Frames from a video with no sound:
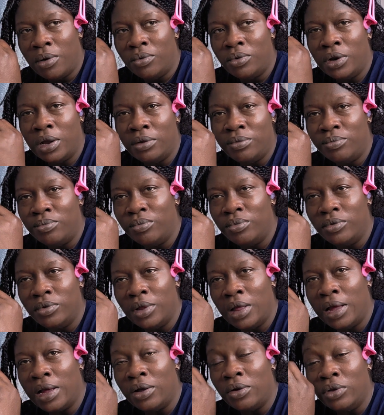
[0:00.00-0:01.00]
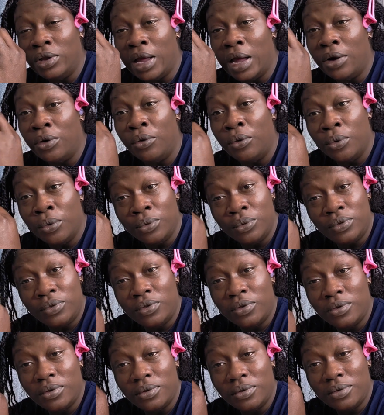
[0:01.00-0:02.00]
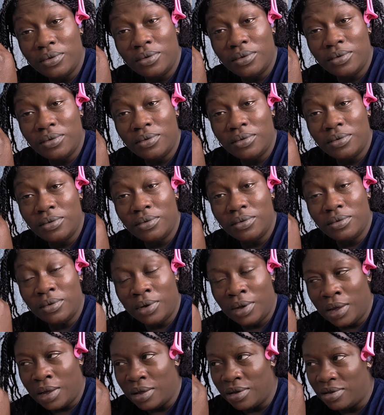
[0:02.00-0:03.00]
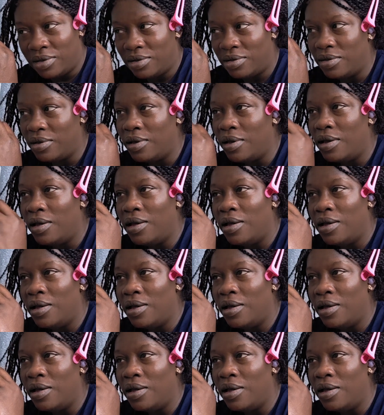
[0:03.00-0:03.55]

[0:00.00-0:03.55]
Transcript: would I like their growth. Yes.